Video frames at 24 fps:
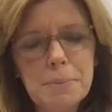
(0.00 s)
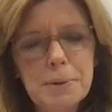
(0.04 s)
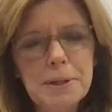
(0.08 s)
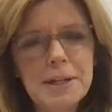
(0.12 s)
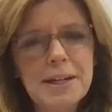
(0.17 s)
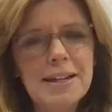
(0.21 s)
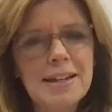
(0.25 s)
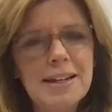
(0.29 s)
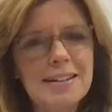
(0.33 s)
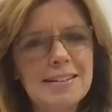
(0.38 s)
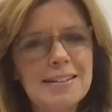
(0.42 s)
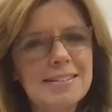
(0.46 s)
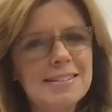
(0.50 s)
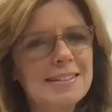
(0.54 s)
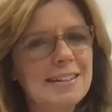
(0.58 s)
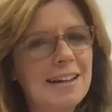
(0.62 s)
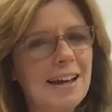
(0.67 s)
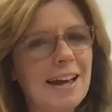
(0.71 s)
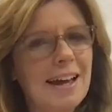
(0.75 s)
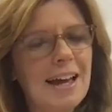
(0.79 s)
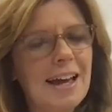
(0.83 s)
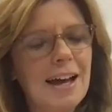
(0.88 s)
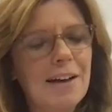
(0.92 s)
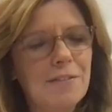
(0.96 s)
But
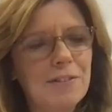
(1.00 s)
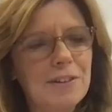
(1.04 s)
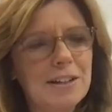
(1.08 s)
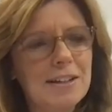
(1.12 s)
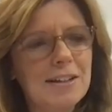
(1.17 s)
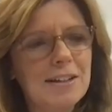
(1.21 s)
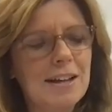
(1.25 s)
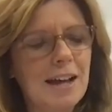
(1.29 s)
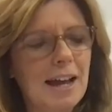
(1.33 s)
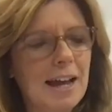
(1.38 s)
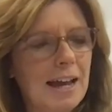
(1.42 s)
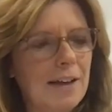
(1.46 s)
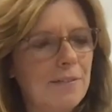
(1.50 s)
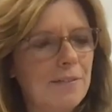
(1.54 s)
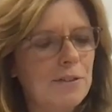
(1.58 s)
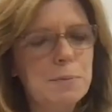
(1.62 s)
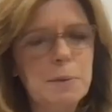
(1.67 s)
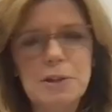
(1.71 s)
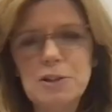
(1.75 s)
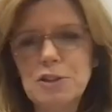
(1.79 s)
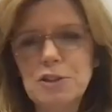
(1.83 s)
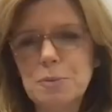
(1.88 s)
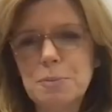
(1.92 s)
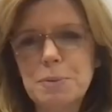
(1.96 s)
I have a I have a
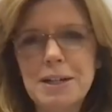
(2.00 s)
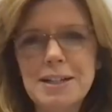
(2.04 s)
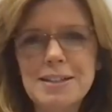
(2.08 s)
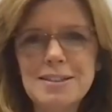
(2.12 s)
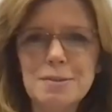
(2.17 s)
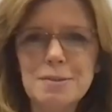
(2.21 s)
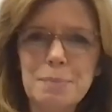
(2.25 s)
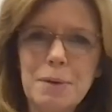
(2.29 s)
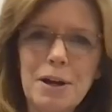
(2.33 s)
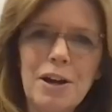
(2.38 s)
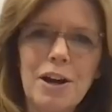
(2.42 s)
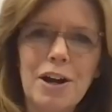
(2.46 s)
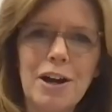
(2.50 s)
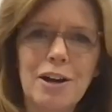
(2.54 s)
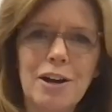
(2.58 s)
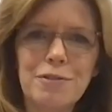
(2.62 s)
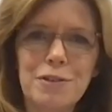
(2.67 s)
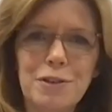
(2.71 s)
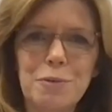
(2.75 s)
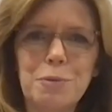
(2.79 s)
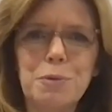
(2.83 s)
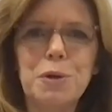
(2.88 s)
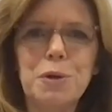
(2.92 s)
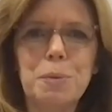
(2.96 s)
special place in my
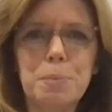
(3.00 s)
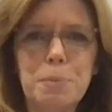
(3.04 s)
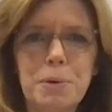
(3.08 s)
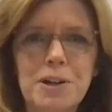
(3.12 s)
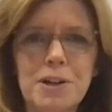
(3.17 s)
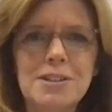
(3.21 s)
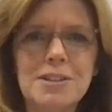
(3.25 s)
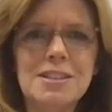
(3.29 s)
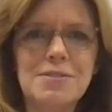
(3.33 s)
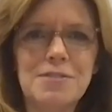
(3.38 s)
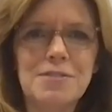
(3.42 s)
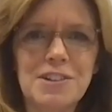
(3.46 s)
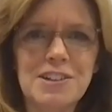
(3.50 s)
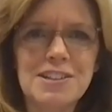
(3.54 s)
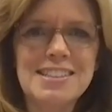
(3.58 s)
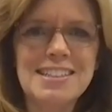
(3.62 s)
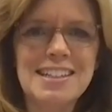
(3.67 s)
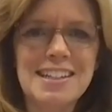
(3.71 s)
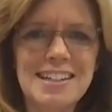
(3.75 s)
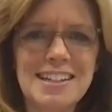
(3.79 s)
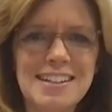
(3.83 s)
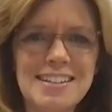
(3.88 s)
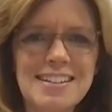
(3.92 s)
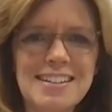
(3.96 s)
heart for the rural parts of our
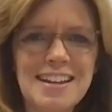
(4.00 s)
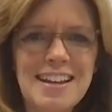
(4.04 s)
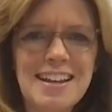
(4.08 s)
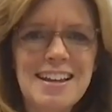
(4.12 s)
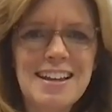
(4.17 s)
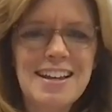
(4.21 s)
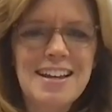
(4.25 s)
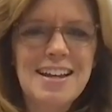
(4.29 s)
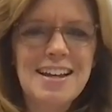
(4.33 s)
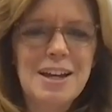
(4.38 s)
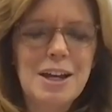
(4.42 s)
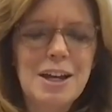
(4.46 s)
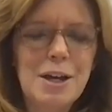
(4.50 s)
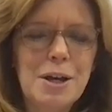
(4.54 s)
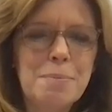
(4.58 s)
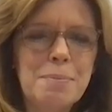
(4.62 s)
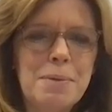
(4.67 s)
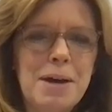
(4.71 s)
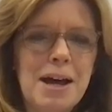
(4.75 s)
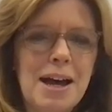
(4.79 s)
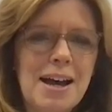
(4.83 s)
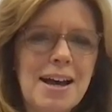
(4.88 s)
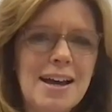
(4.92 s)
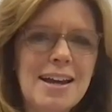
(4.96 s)
state.
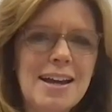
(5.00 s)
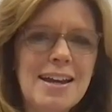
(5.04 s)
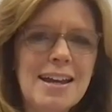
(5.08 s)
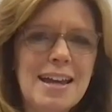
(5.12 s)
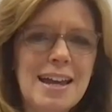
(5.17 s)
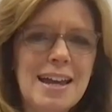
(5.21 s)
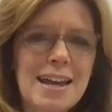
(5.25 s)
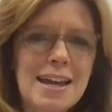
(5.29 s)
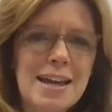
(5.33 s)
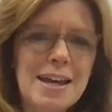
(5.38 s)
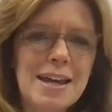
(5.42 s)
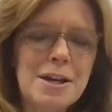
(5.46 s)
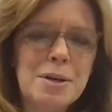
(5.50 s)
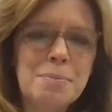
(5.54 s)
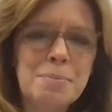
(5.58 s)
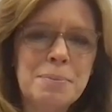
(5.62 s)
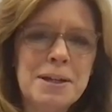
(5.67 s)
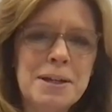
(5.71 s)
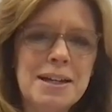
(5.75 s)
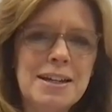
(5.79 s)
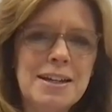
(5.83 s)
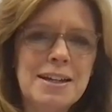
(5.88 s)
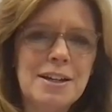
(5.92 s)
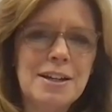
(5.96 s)
Um, I
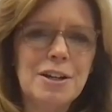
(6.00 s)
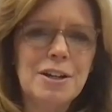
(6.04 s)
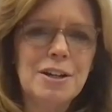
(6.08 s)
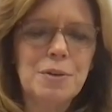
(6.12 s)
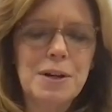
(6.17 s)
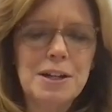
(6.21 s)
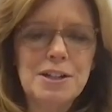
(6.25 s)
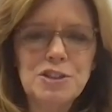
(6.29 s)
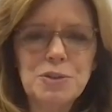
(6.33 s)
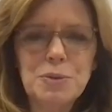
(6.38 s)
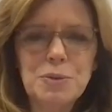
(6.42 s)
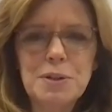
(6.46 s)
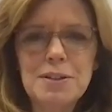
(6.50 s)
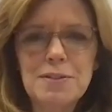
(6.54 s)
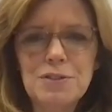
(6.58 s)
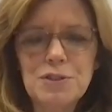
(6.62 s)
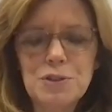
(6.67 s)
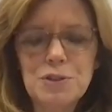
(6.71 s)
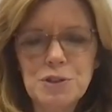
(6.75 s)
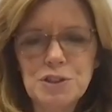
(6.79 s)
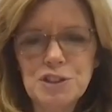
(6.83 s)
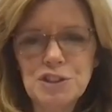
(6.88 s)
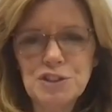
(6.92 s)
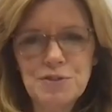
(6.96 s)
am a graduate
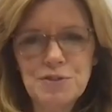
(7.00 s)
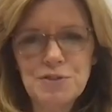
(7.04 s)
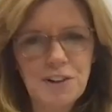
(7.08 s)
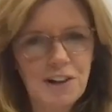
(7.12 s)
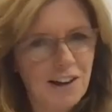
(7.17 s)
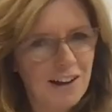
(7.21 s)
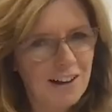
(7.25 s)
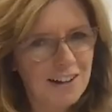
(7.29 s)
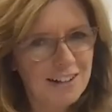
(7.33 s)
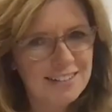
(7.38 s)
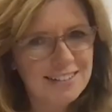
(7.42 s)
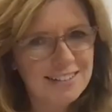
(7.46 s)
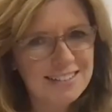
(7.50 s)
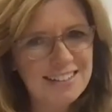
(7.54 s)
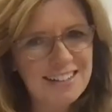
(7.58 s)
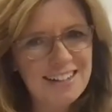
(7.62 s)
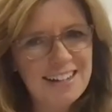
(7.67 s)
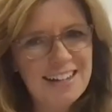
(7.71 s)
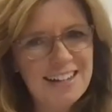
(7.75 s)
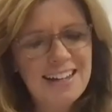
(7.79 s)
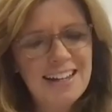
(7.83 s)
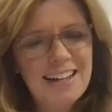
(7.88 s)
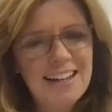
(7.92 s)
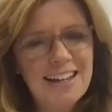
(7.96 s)
of George Fox
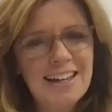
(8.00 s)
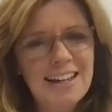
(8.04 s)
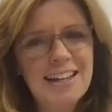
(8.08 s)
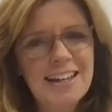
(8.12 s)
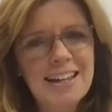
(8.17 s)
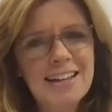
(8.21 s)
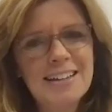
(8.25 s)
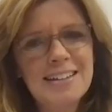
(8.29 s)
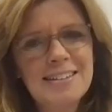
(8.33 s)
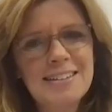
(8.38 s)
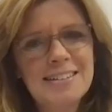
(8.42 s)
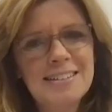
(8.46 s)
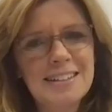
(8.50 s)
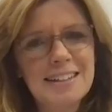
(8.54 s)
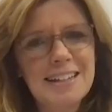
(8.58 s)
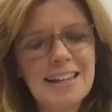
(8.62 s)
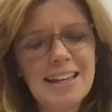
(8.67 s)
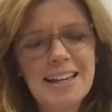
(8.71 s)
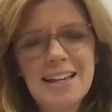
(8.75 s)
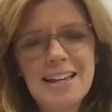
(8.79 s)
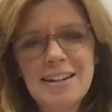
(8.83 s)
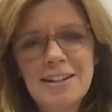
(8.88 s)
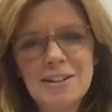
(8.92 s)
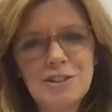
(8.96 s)
and
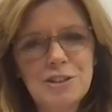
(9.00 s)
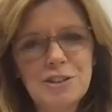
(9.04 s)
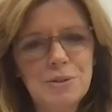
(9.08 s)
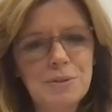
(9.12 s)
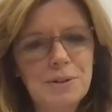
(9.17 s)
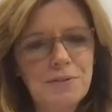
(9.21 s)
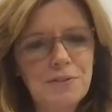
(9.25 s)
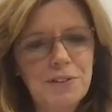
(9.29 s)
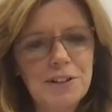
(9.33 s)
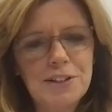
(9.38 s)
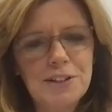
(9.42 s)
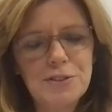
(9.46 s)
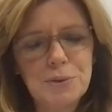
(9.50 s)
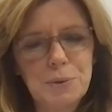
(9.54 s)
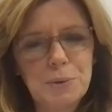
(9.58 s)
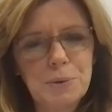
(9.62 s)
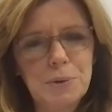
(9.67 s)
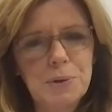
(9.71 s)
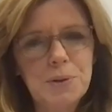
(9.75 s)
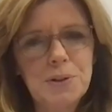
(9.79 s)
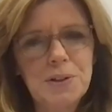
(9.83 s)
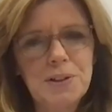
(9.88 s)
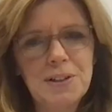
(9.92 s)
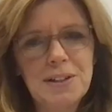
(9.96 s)
again, a terrific
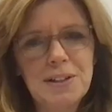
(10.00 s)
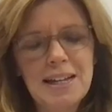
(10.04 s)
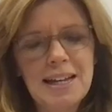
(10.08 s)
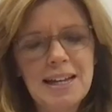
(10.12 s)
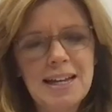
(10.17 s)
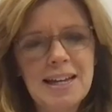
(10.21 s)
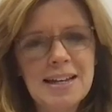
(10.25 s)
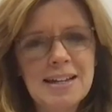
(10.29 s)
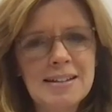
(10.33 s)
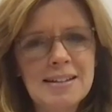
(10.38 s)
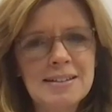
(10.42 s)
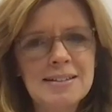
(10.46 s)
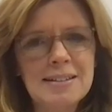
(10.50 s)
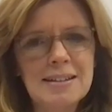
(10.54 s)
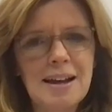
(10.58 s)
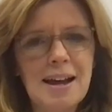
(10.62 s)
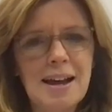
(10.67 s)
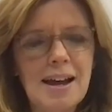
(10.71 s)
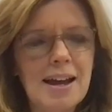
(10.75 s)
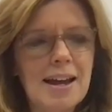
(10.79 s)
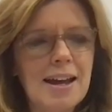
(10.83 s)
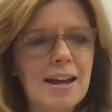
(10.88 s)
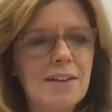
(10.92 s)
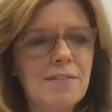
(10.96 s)
school. And
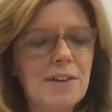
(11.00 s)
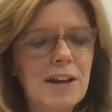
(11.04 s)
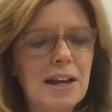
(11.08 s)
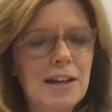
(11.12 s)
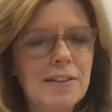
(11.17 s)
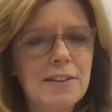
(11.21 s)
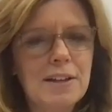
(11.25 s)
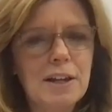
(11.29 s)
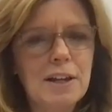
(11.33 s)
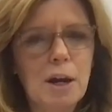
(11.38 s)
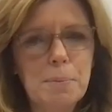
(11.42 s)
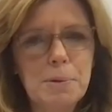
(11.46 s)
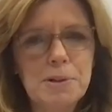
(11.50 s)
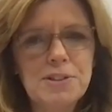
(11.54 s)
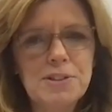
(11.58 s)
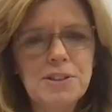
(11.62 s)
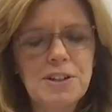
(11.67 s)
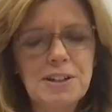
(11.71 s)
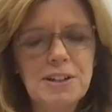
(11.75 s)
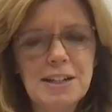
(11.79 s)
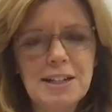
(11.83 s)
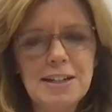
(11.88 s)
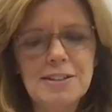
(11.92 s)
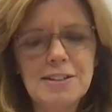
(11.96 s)
I have had the
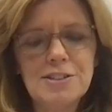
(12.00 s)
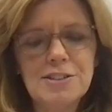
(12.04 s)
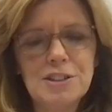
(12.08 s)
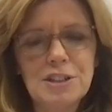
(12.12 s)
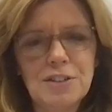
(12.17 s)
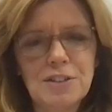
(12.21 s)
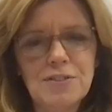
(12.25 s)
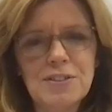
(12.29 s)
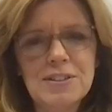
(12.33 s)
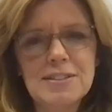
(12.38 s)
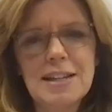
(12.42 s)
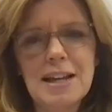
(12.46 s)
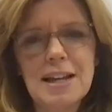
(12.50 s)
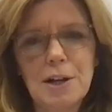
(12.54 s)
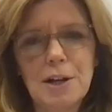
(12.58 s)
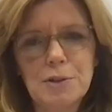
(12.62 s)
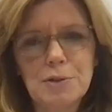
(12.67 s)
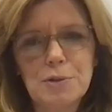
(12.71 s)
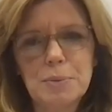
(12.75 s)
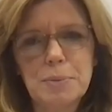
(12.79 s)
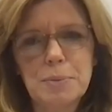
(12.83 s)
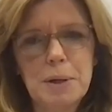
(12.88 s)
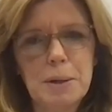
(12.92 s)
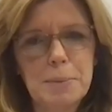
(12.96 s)
opportunity to serve as the
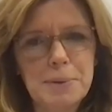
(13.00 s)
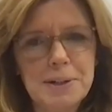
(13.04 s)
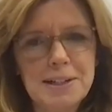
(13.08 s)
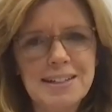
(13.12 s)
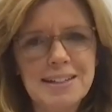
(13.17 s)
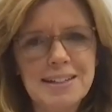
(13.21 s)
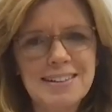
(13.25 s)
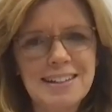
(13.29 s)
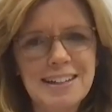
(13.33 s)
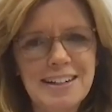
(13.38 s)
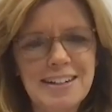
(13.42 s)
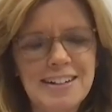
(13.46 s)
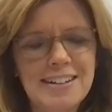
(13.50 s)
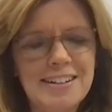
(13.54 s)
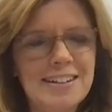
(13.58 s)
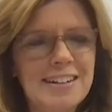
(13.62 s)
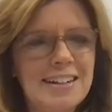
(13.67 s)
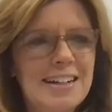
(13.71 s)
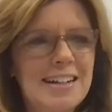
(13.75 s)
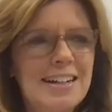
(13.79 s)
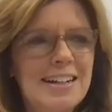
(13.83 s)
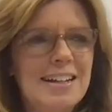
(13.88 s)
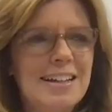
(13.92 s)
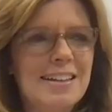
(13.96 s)
House Republican leader.
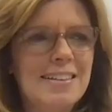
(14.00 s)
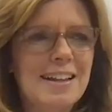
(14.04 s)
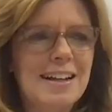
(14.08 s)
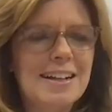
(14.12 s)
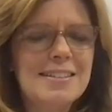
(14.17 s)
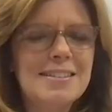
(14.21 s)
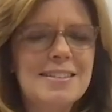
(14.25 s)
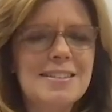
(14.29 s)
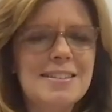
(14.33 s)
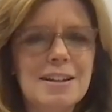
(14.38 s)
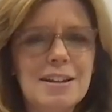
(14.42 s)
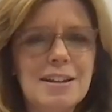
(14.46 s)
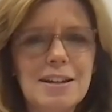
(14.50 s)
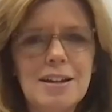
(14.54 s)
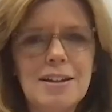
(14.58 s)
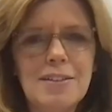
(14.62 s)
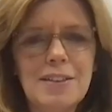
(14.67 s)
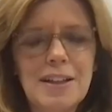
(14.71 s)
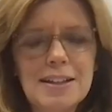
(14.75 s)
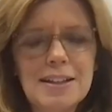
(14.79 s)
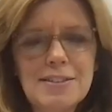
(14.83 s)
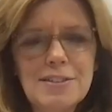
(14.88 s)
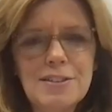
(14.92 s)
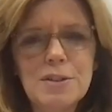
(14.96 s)
That's
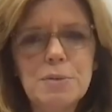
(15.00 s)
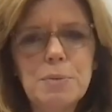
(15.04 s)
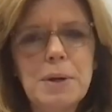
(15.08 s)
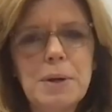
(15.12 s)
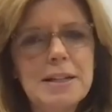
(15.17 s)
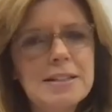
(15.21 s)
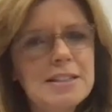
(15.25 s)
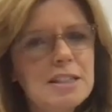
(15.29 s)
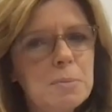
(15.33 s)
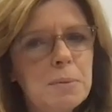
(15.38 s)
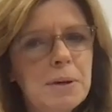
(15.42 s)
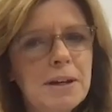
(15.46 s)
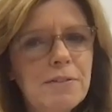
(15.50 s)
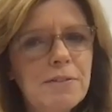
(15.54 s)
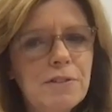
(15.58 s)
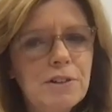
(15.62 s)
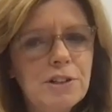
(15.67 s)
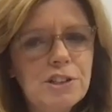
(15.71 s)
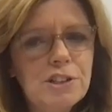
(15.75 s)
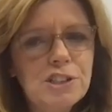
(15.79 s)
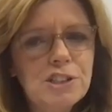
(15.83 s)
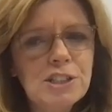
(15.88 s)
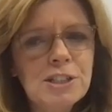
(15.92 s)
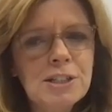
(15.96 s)
the that's the resume
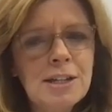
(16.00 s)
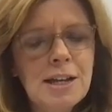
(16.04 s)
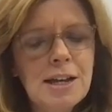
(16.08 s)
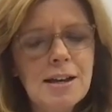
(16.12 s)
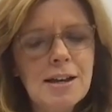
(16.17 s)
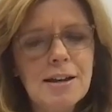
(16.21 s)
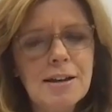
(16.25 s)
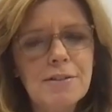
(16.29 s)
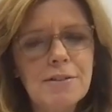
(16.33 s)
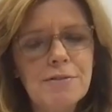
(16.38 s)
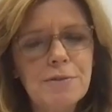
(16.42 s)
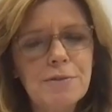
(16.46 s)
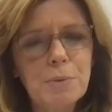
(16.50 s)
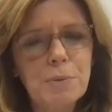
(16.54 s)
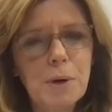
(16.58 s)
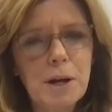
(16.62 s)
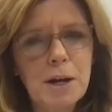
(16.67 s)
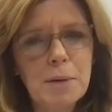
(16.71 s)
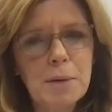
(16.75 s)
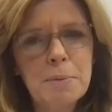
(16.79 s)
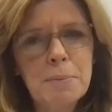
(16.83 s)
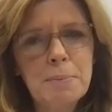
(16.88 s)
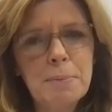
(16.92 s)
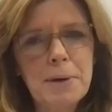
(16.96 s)
version of
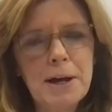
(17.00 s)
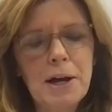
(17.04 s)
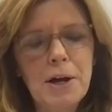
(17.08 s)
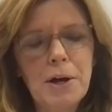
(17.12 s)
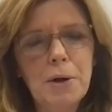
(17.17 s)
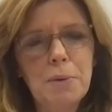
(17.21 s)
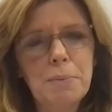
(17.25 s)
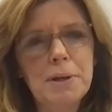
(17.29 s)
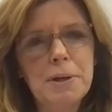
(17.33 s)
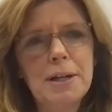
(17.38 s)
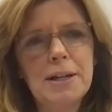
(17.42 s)
what I'm about.